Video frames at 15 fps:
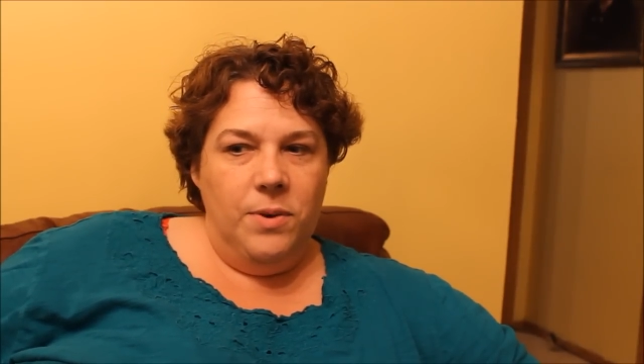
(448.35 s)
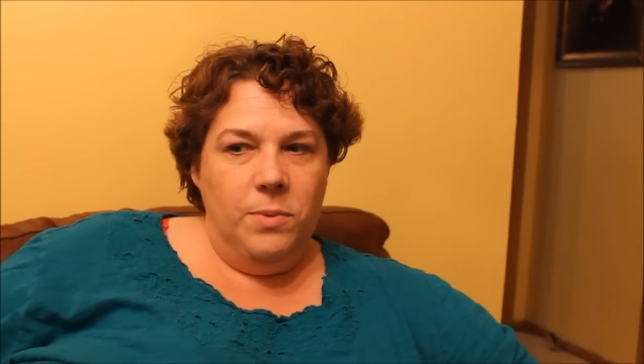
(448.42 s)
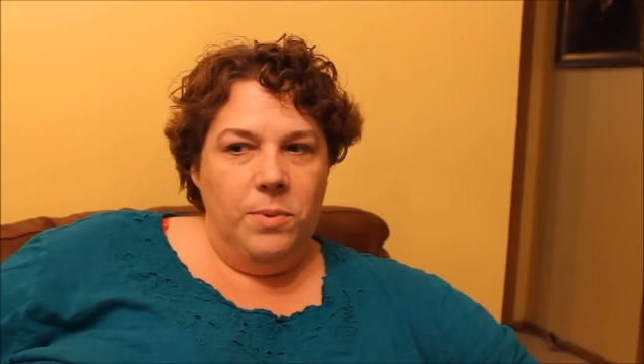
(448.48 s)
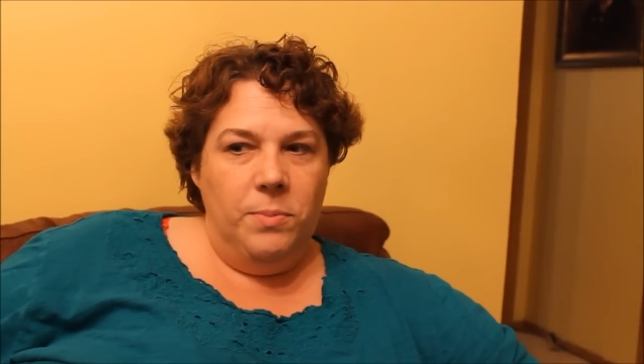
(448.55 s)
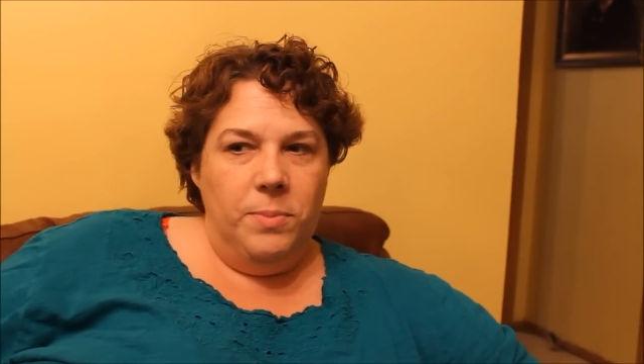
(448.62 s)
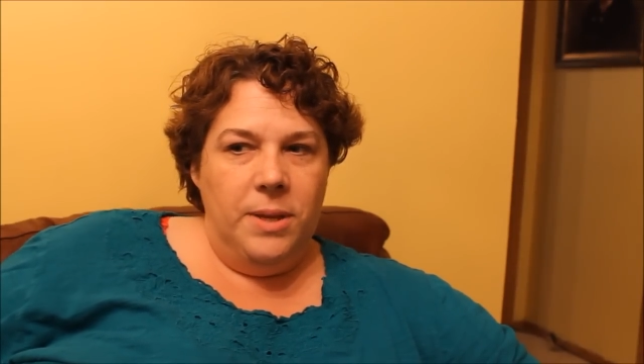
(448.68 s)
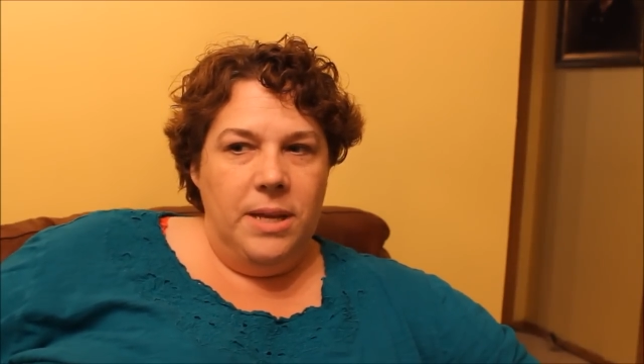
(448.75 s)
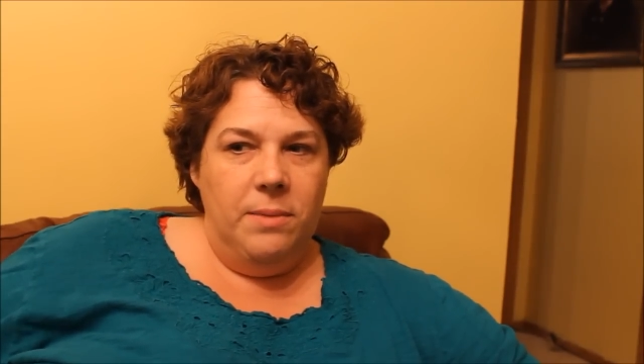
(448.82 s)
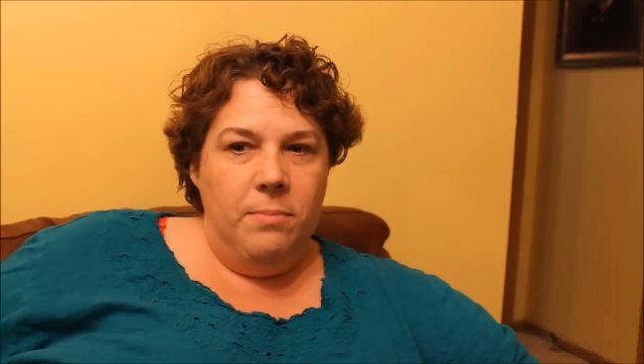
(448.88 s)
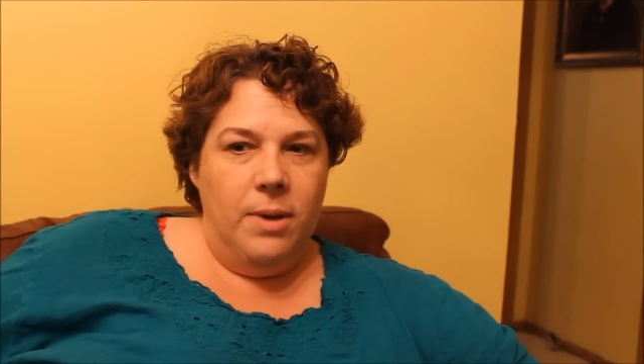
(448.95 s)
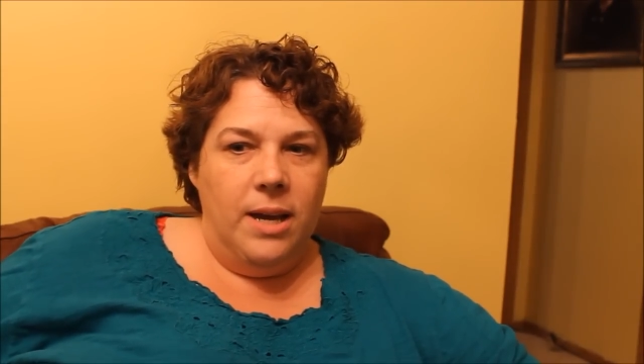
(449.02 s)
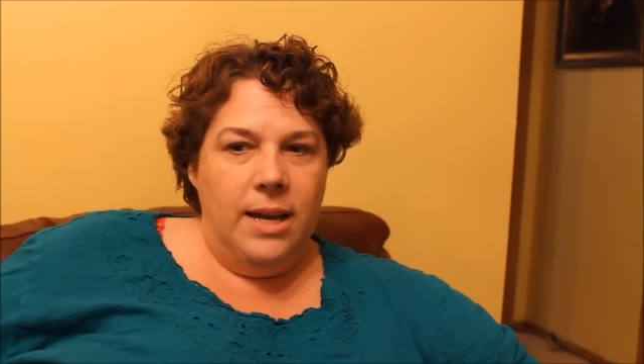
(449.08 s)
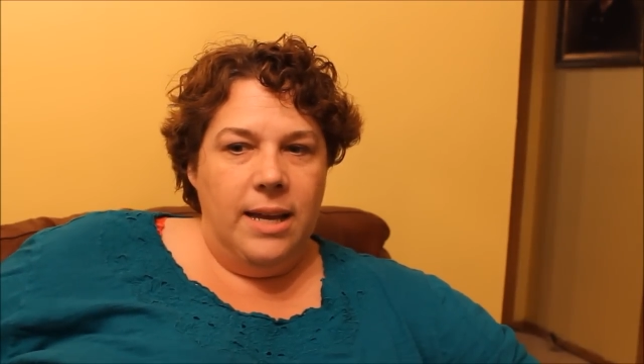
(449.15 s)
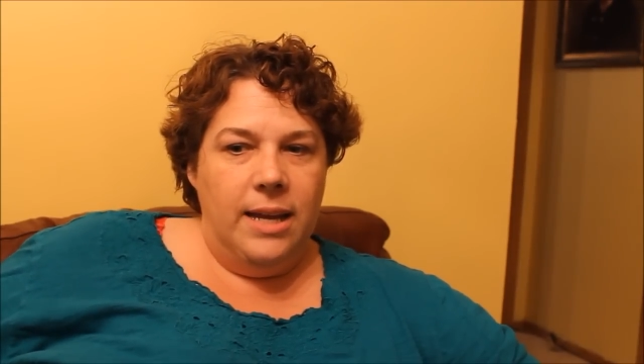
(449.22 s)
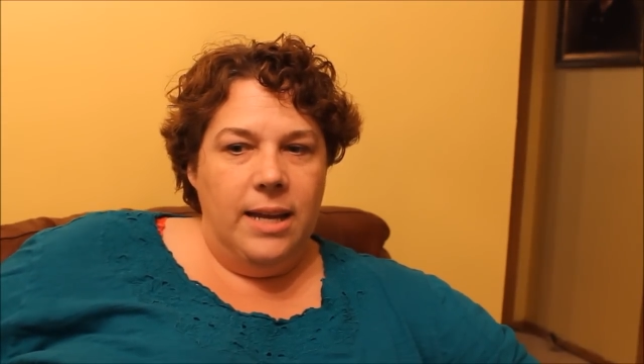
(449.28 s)
it would be
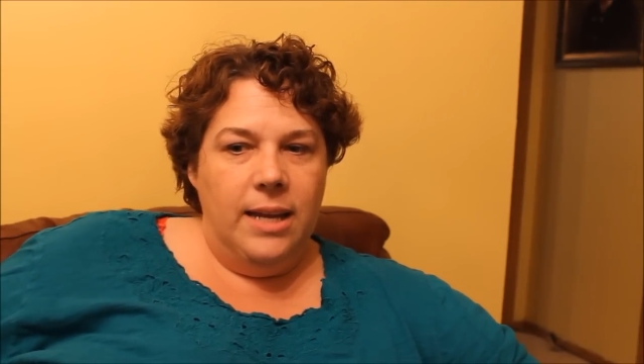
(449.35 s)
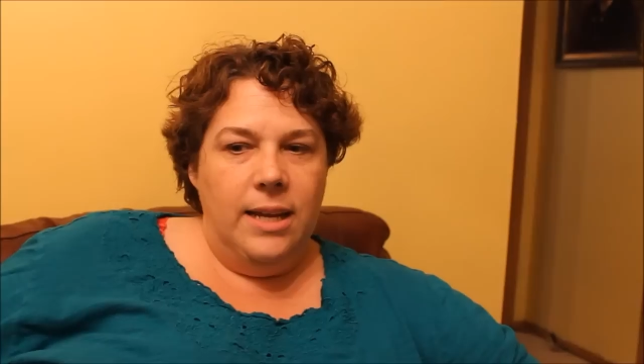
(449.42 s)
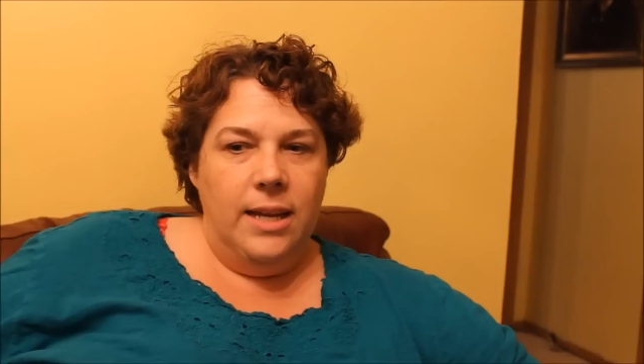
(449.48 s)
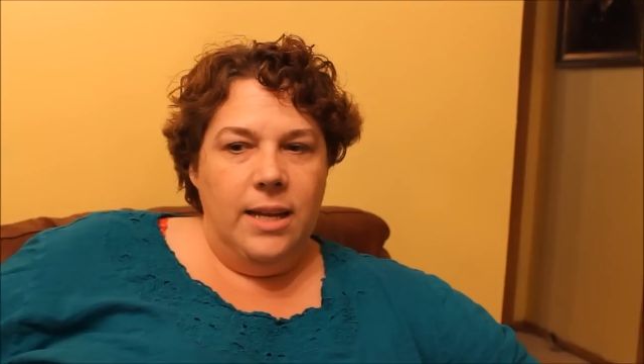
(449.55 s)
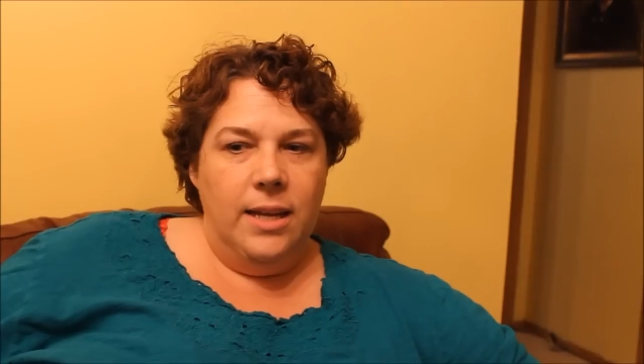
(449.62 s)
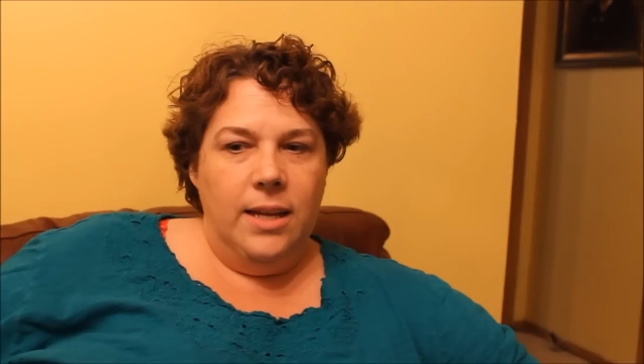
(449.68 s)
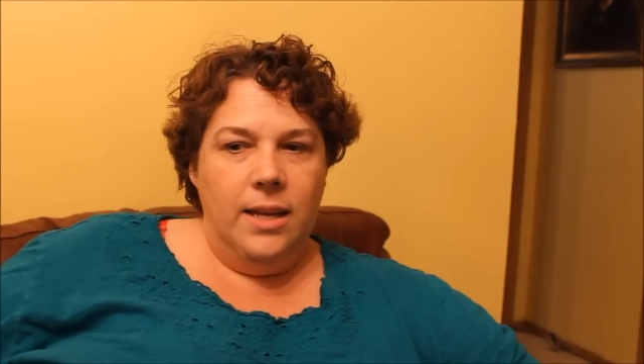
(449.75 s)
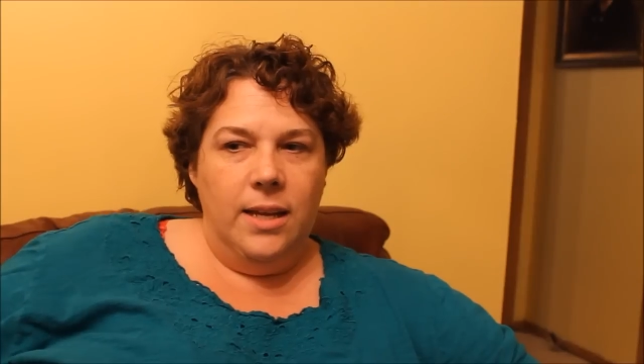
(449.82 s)
my